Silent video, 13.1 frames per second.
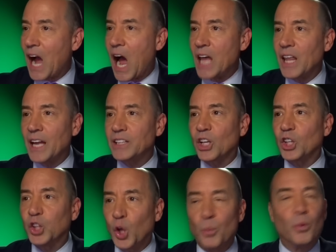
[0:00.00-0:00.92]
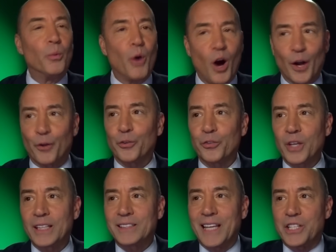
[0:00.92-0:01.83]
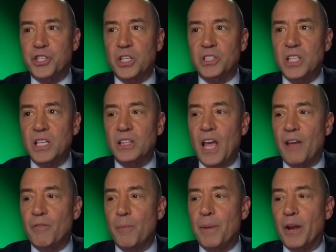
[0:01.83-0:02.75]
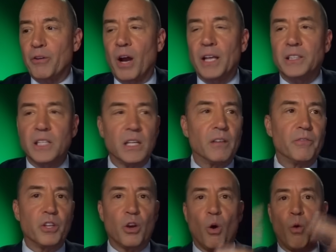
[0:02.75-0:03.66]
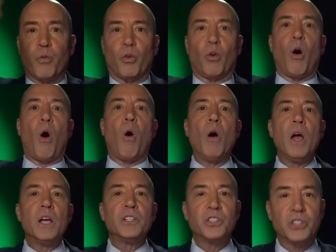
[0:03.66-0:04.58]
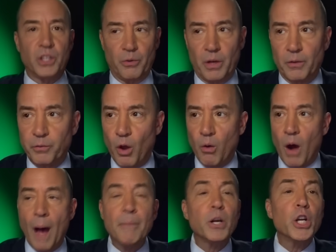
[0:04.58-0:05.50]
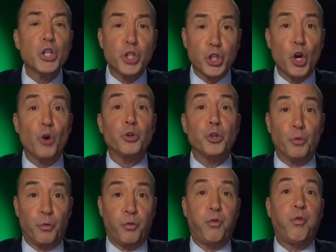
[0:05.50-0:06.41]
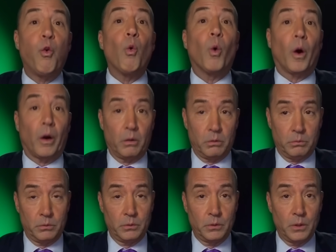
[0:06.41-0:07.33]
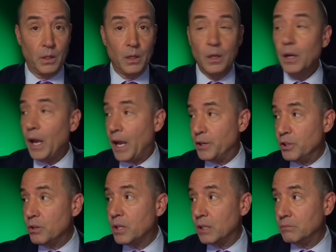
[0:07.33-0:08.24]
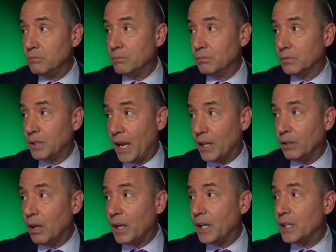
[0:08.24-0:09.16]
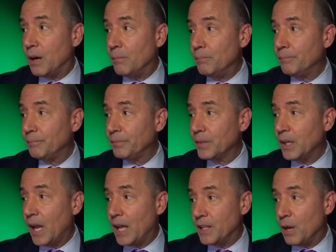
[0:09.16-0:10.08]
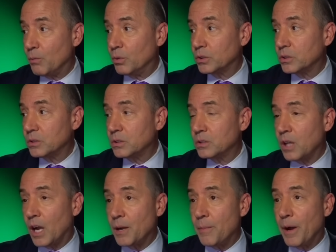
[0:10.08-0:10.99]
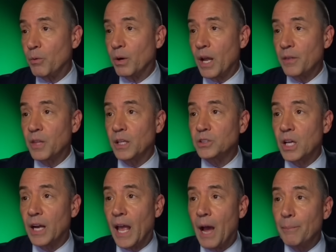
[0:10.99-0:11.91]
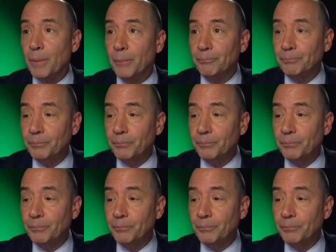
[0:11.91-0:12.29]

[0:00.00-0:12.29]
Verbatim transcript: I like the global models because I just think they have a better idea of the overall steering flow. I'm going to show you four, and you can take a look at them, and then we'll talk about what I think is going to happen.